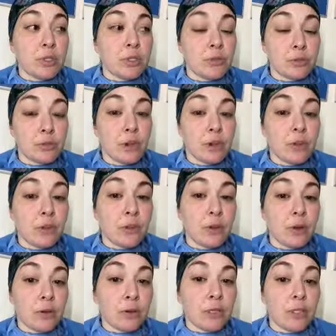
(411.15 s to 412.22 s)
to try and
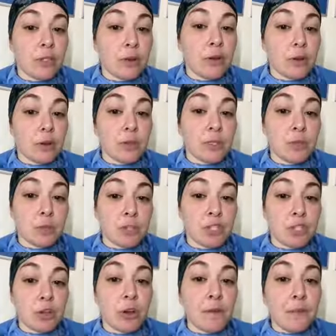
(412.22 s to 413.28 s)
figure out a CRRT
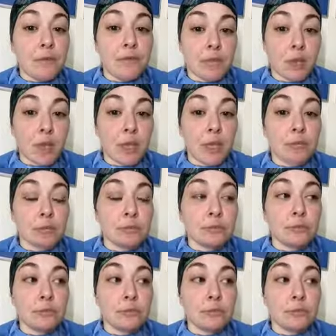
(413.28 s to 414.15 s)
machine on the fly.